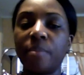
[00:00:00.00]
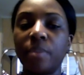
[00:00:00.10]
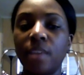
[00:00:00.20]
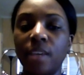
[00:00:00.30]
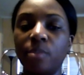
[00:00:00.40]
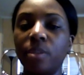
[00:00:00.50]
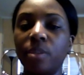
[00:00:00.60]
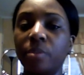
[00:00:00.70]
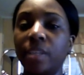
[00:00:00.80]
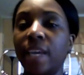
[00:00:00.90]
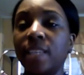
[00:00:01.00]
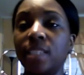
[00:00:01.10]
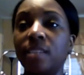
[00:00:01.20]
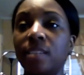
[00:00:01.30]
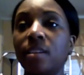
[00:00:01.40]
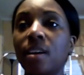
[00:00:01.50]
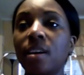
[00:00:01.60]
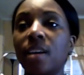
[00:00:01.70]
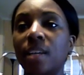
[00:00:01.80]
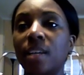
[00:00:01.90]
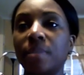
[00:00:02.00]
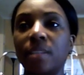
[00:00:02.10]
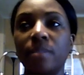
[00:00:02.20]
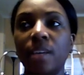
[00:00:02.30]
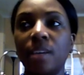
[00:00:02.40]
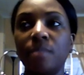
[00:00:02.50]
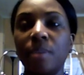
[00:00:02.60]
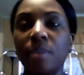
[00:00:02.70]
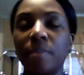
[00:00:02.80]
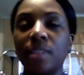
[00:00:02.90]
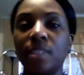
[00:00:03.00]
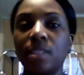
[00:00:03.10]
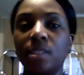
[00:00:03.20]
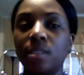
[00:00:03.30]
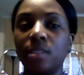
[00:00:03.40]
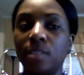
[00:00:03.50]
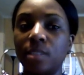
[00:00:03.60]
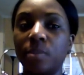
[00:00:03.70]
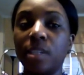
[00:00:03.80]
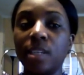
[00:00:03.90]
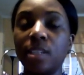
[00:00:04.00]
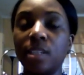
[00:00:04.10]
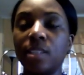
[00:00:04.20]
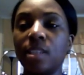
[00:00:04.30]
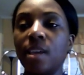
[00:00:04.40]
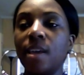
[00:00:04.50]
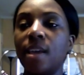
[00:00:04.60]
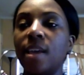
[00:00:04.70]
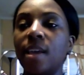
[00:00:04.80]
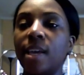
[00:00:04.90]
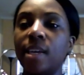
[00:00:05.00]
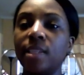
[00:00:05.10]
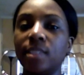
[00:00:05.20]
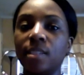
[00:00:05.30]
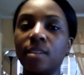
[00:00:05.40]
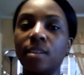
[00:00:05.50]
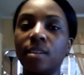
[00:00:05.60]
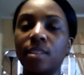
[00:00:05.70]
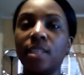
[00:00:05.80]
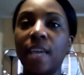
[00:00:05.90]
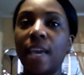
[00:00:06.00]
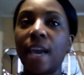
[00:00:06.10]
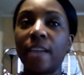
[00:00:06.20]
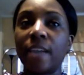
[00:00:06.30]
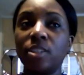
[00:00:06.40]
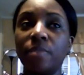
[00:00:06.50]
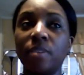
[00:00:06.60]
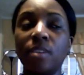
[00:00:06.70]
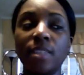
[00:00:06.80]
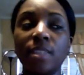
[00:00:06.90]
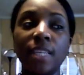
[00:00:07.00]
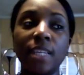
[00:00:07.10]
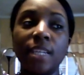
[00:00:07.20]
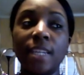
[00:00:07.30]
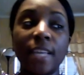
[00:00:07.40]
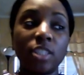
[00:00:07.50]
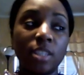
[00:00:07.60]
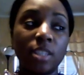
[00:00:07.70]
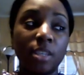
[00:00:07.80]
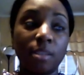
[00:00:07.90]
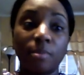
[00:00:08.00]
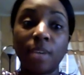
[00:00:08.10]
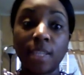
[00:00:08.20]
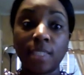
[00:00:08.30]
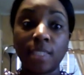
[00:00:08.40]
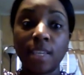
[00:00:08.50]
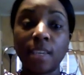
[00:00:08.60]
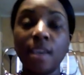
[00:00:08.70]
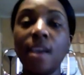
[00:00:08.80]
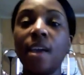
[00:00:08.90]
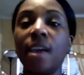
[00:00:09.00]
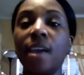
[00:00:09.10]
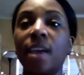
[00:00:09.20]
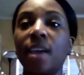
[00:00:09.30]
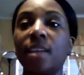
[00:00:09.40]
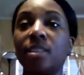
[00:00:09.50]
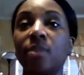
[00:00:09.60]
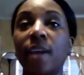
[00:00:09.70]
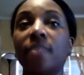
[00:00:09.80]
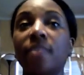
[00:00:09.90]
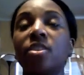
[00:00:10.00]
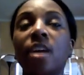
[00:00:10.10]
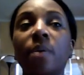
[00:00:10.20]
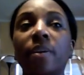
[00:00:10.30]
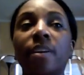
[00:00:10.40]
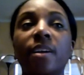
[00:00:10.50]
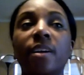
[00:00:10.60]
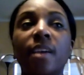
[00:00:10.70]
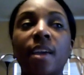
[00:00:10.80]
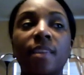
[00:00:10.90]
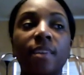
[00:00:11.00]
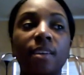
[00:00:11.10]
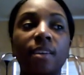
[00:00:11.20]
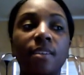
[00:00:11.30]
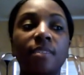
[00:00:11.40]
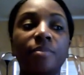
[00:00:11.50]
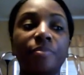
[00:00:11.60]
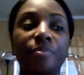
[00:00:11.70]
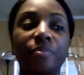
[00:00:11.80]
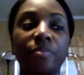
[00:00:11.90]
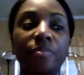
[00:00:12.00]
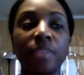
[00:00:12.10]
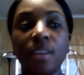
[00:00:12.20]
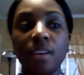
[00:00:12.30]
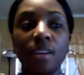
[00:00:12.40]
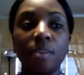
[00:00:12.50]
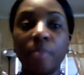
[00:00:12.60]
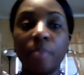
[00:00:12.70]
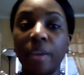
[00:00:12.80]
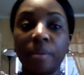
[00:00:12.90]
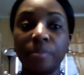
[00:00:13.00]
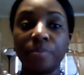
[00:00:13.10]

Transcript: been like really, really gassy, and I was like, okay, maybe this is what it is. And today I actually felt nauseated and actually got sick, and so I got in the shower, and then bam.